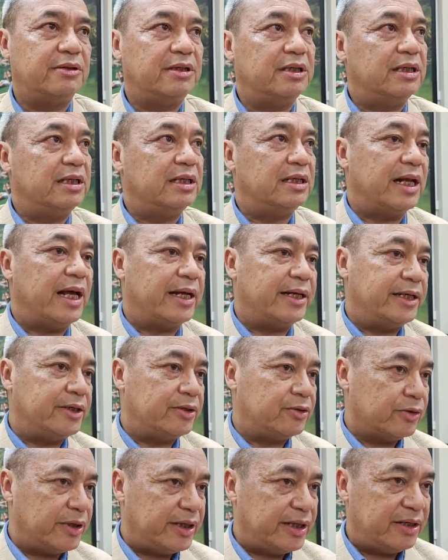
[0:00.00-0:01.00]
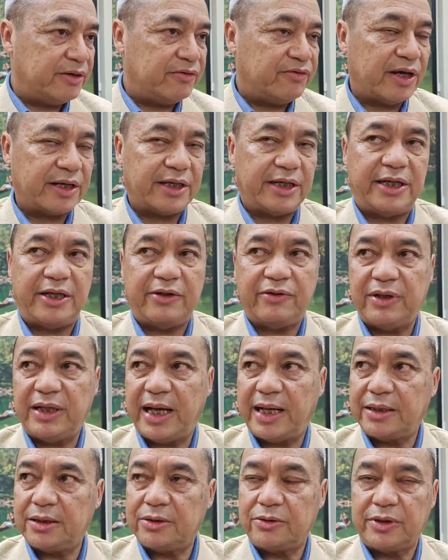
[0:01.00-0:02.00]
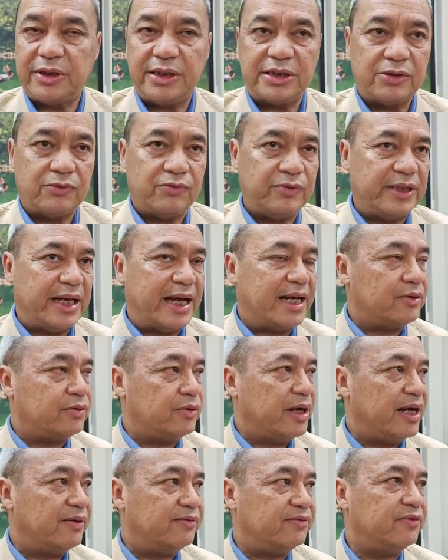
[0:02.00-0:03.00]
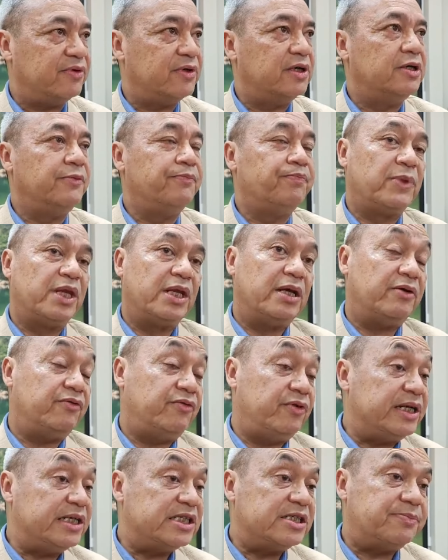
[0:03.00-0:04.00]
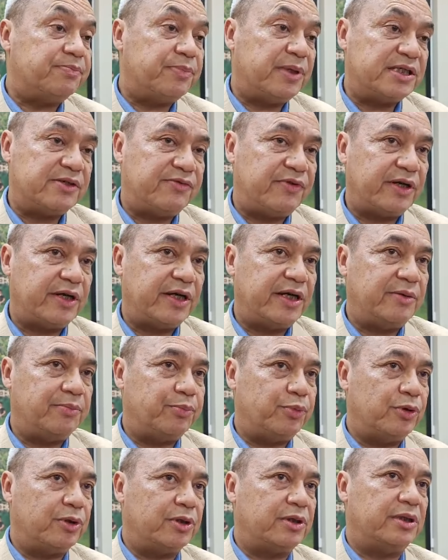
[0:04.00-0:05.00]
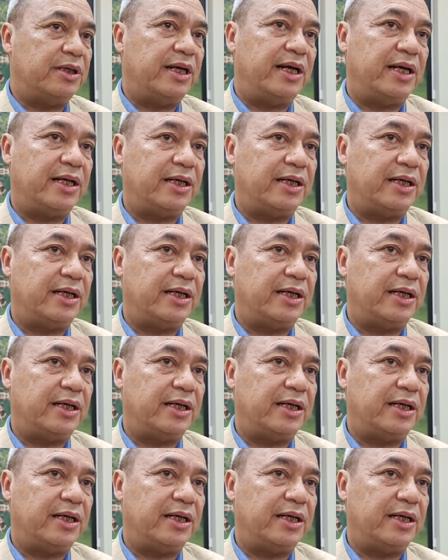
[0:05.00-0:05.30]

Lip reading: landing today. In fact, they never landed today. So we had to have a very specific input. And